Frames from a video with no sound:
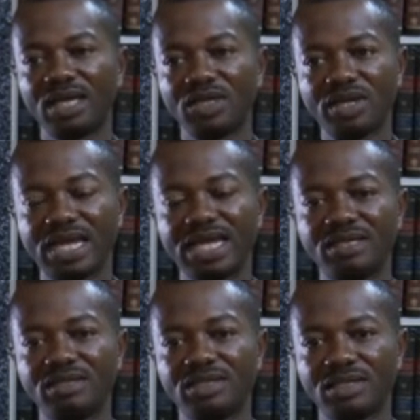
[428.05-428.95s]
you
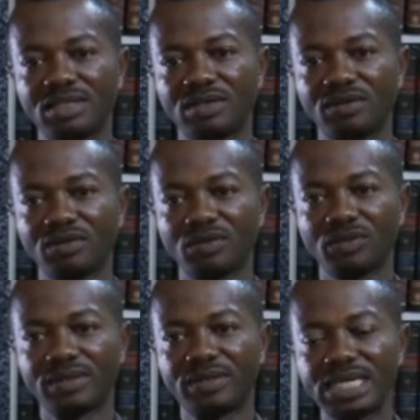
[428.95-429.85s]
end
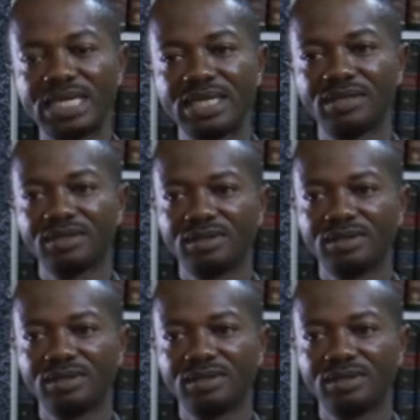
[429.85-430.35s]
with E.